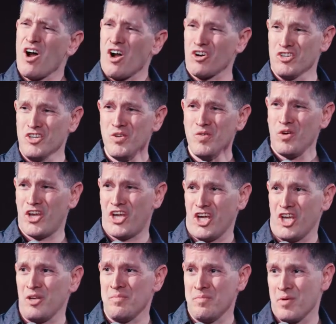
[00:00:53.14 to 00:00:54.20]
Are you
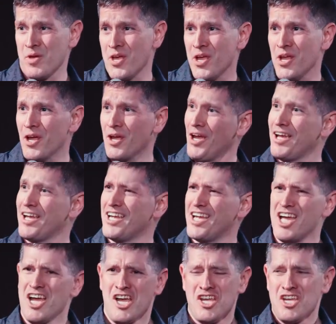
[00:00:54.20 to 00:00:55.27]
kidding me?
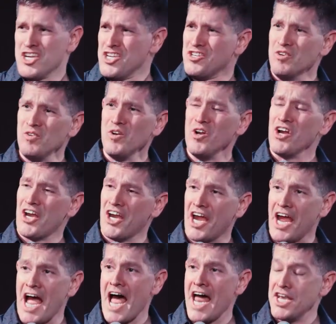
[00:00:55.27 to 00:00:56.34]
You're a
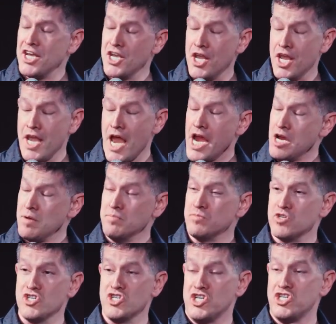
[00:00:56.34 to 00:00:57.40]

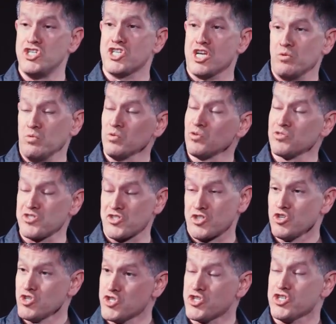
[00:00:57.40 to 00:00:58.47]
goddamn general
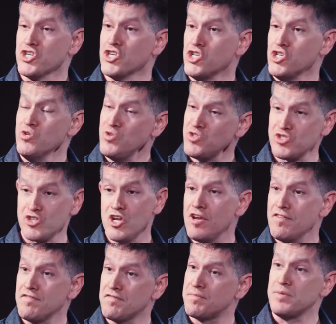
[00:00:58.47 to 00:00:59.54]
surgeon. You
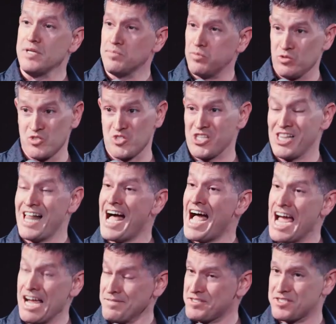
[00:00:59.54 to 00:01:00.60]
save people's
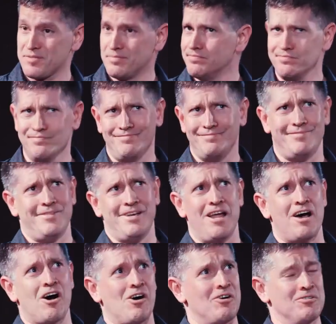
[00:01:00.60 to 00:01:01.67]
lives.
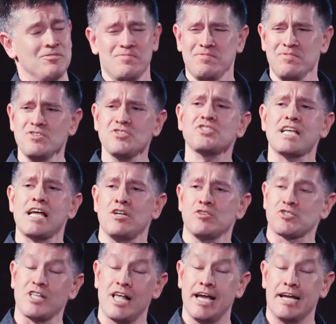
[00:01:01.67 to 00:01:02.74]
No, this
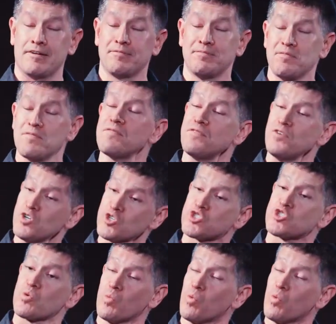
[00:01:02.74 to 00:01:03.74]
sounds like first